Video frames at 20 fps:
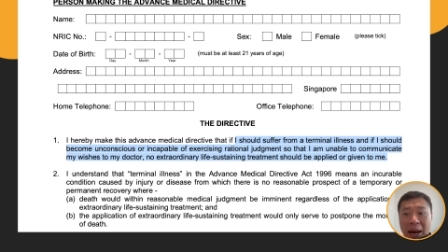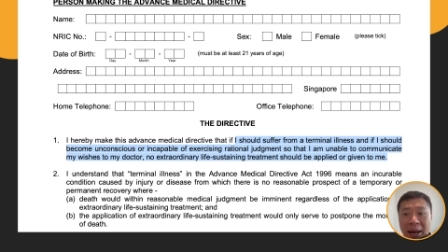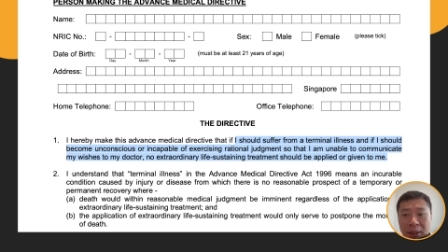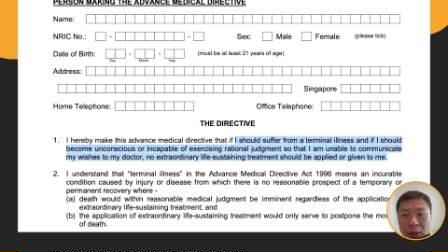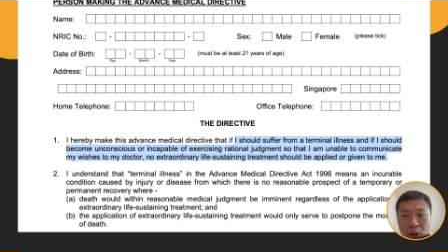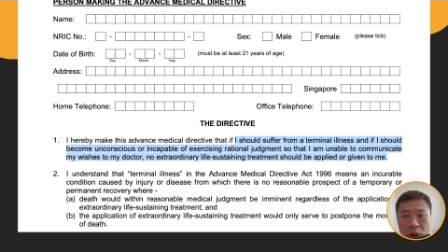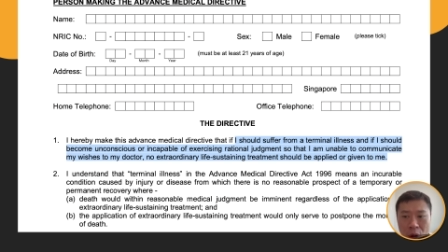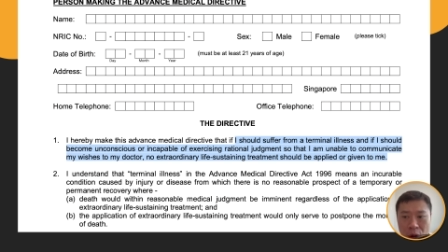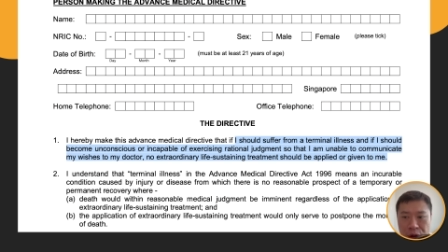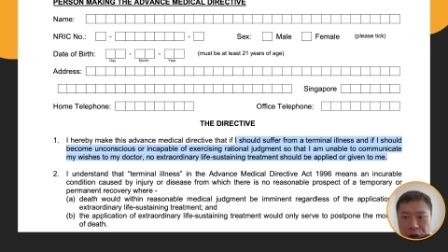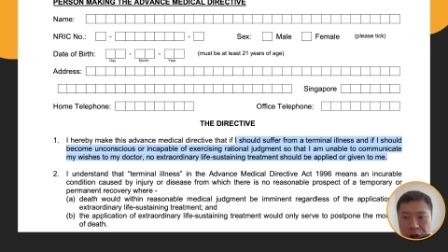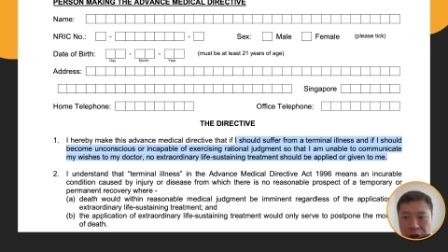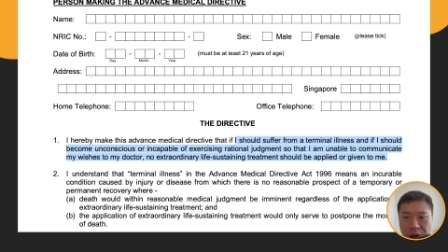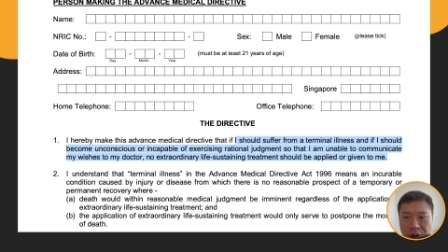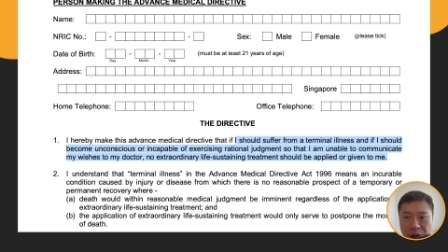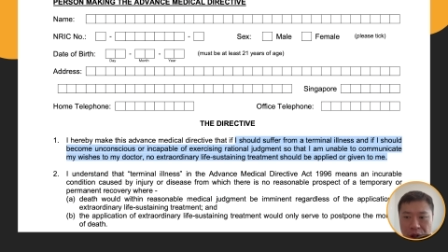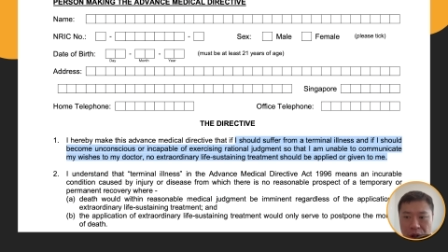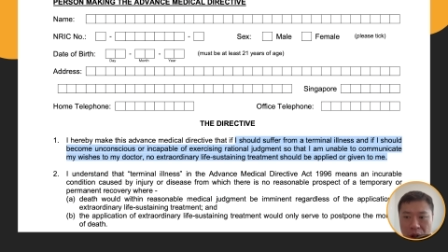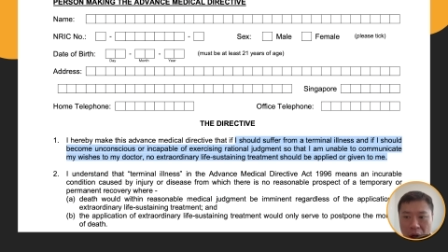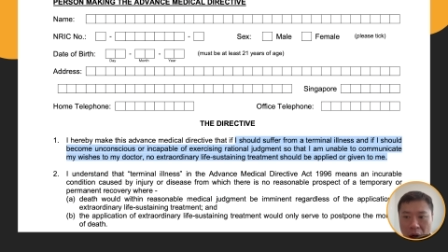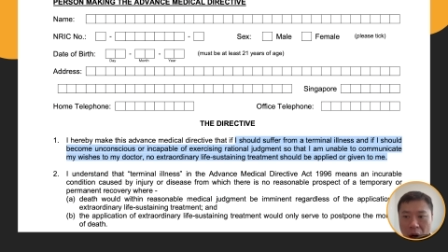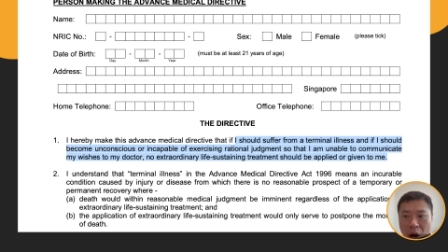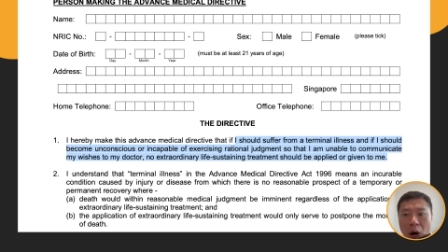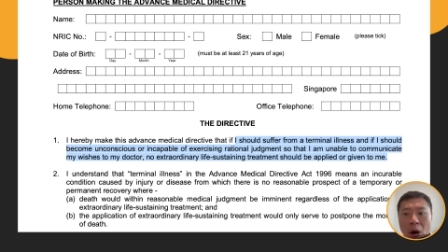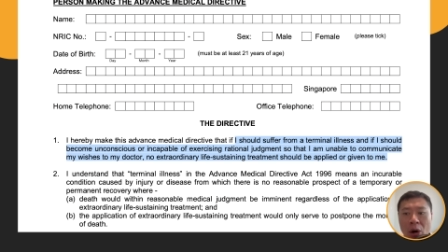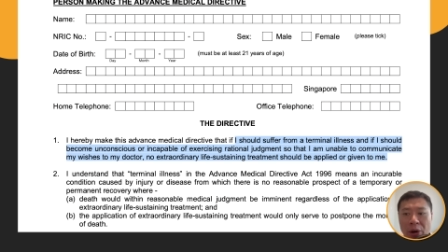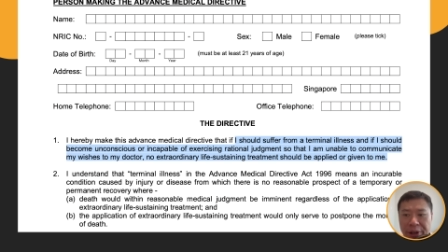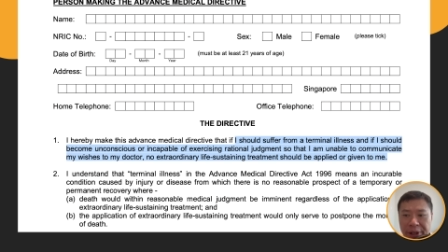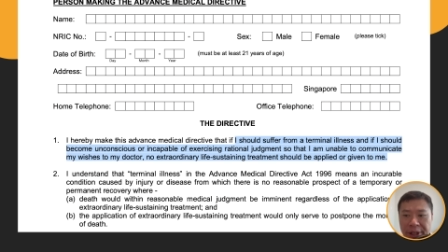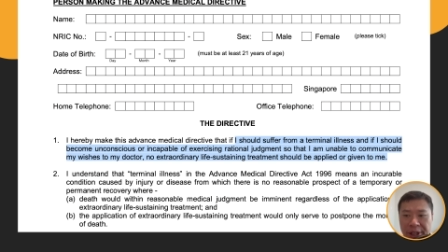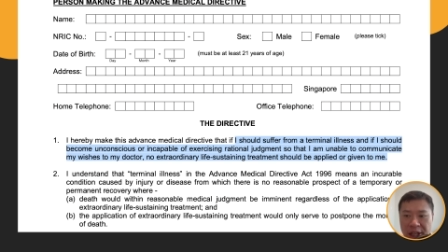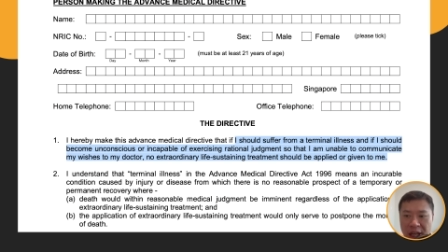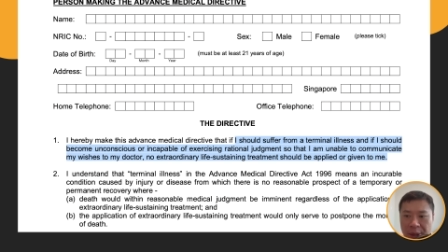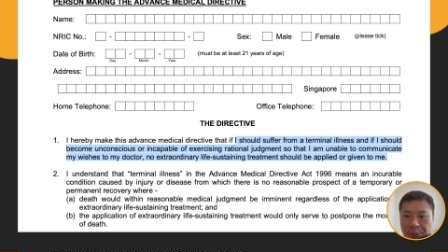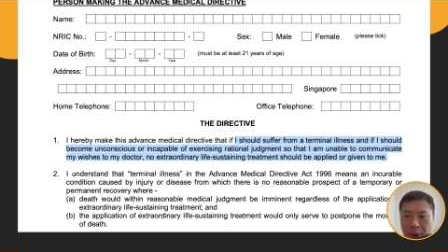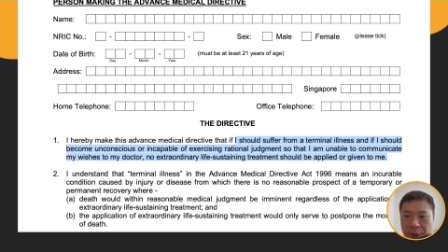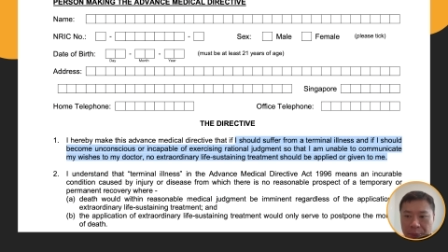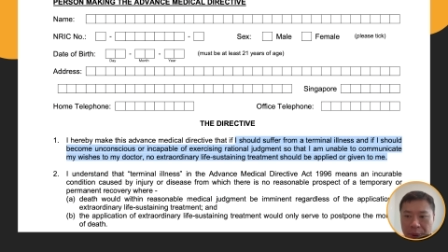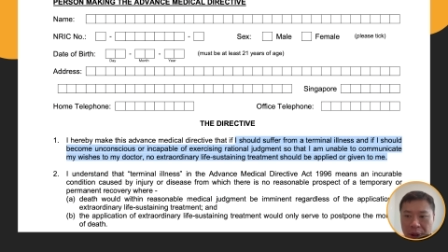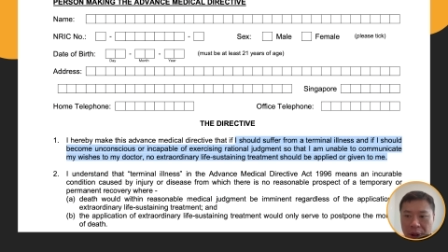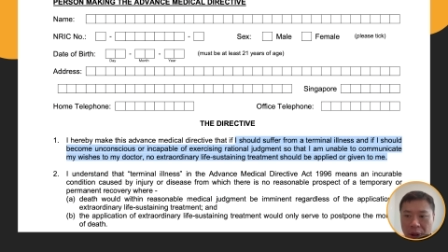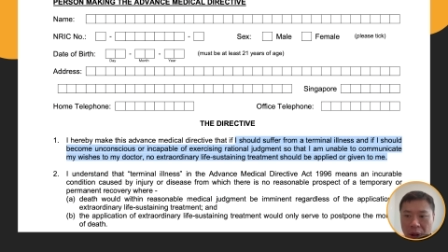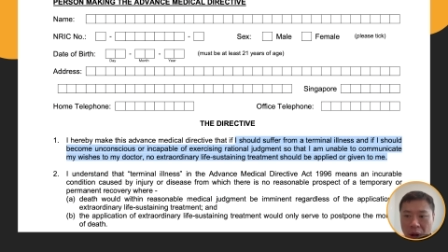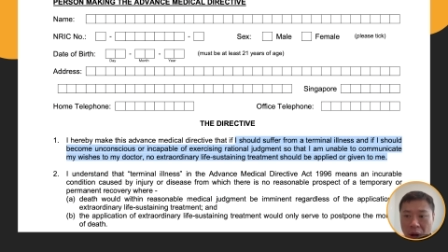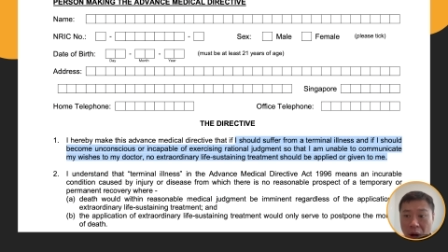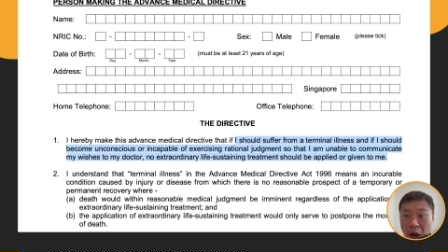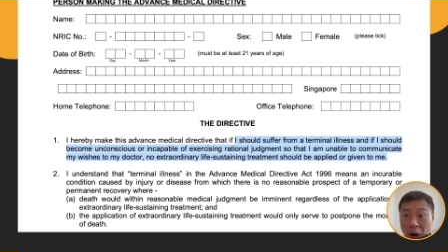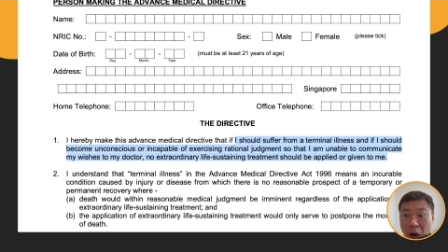unconscious or incapable